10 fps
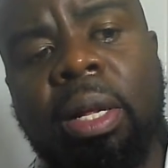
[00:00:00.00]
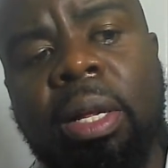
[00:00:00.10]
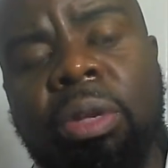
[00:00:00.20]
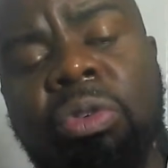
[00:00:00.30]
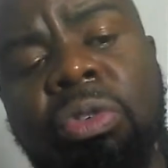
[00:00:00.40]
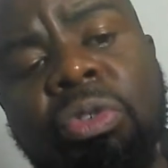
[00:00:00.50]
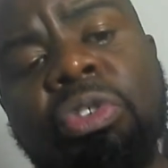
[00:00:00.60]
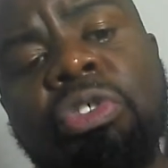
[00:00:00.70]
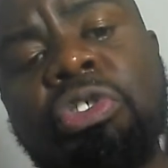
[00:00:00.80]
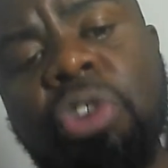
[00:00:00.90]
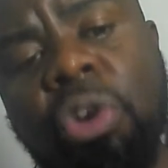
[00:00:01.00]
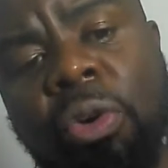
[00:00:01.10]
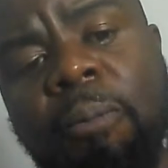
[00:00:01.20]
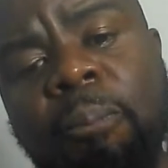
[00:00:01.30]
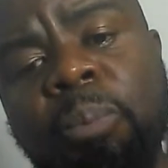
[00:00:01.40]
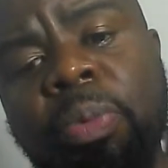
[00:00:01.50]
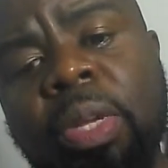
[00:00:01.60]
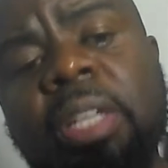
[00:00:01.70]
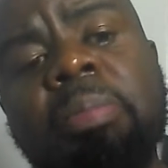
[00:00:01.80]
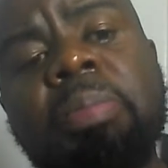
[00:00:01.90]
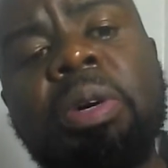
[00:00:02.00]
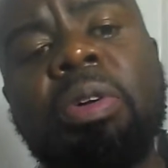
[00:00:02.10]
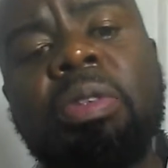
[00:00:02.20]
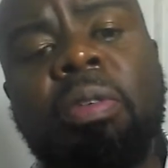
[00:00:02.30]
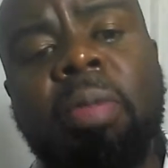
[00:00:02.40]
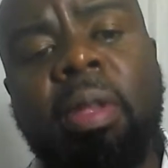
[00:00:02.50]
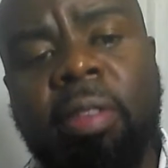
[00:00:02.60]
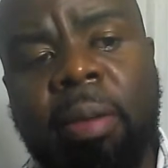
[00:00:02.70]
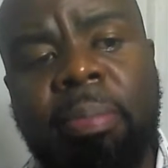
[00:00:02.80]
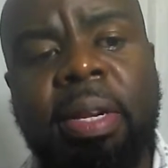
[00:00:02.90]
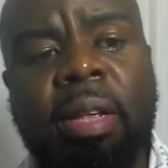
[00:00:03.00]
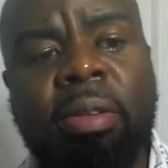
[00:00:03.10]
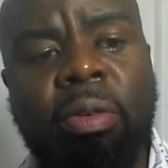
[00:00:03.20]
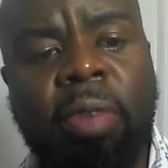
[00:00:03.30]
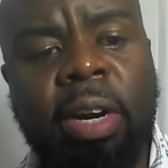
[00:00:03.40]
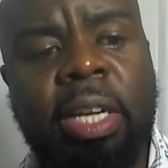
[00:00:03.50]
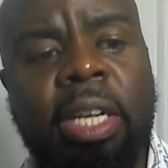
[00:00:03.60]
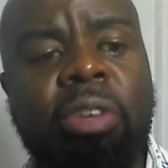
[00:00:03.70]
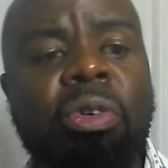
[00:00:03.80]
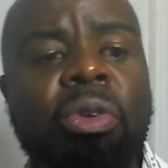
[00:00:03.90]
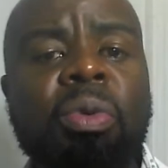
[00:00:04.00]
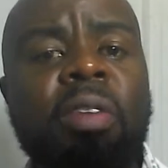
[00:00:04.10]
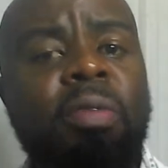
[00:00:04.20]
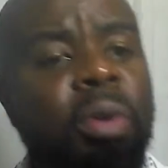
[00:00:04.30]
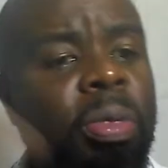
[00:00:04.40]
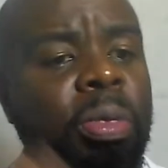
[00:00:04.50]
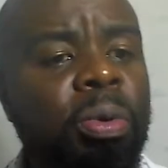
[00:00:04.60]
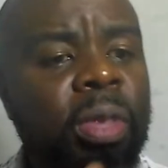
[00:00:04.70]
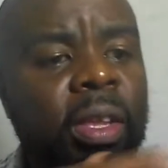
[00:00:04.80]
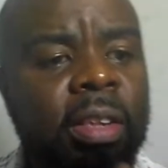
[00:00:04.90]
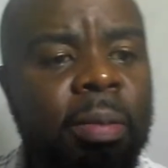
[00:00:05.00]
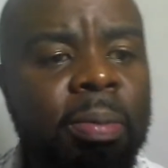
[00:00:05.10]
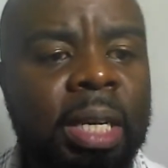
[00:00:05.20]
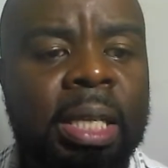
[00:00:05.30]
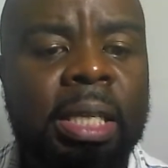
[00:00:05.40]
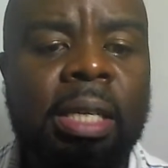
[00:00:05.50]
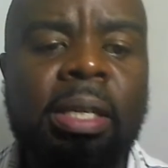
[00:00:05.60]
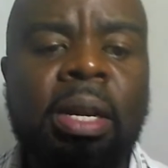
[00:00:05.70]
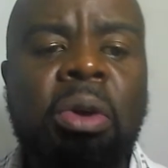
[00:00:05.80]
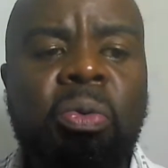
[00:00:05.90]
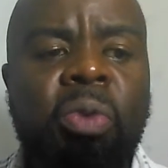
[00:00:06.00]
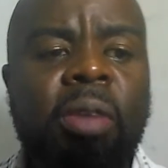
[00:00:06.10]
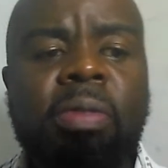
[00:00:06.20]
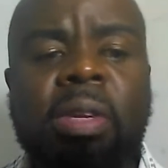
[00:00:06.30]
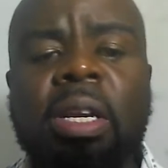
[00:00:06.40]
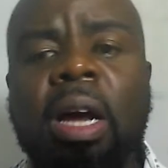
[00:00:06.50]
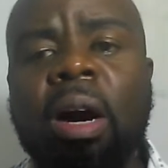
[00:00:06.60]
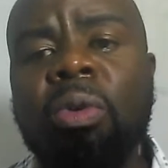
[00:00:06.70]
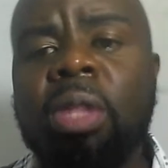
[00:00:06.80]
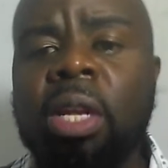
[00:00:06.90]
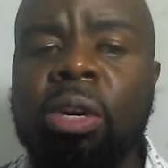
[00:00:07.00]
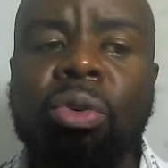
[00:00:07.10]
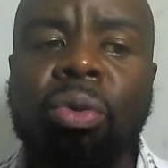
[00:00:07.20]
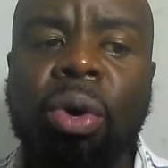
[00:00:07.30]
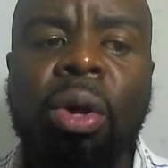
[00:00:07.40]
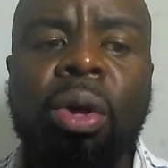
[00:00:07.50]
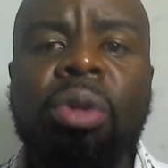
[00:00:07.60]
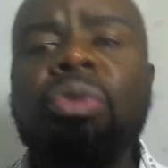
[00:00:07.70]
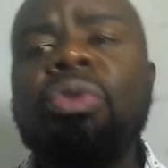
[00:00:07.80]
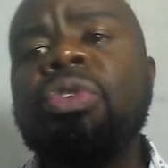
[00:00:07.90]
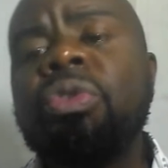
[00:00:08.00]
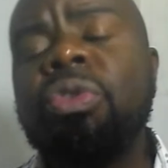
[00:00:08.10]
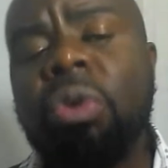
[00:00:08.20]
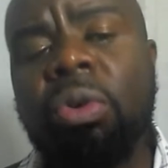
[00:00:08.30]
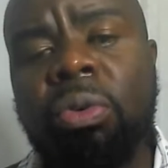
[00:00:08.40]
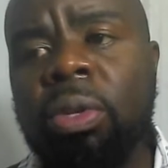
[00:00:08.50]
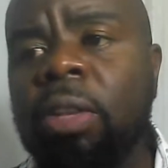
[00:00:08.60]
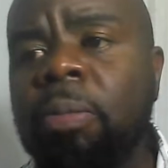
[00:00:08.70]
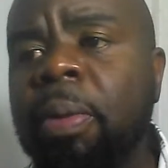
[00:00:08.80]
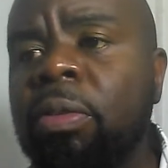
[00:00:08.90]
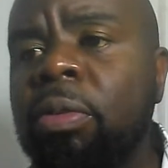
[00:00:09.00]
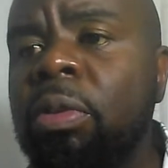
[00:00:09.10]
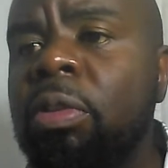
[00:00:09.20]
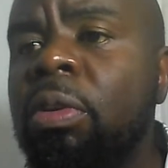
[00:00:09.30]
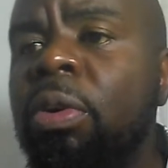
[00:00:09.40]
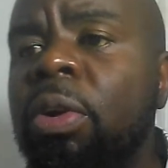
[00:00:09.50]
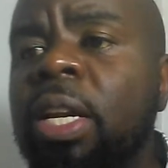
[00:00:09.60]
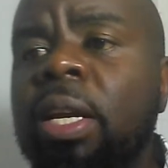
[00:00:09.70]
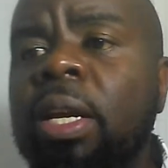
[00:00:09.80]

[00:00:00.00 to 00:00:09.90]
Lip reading: you should know it's because of the substance of addiction. We have gone through the substances, we have seen how they do. You talk to this person slowly,